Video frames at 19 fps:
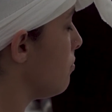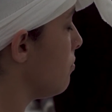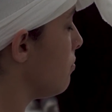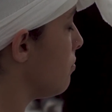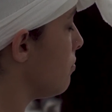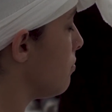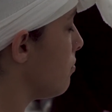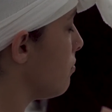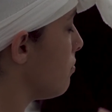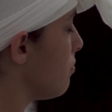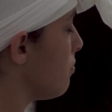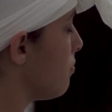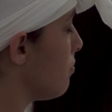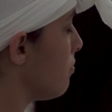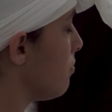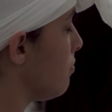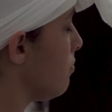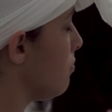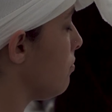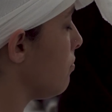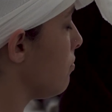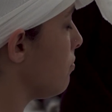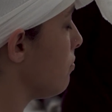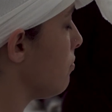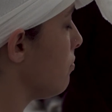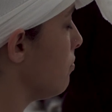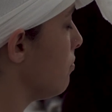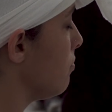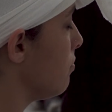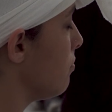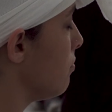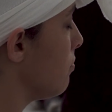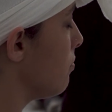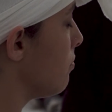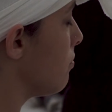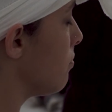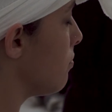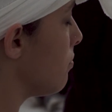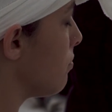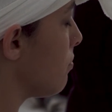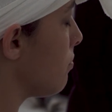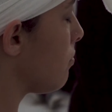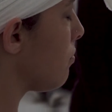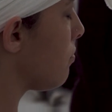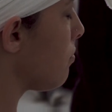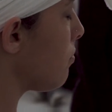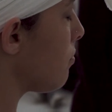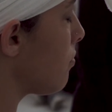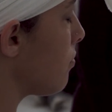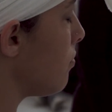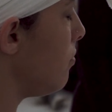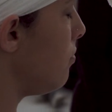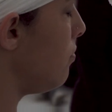possible. It's not like the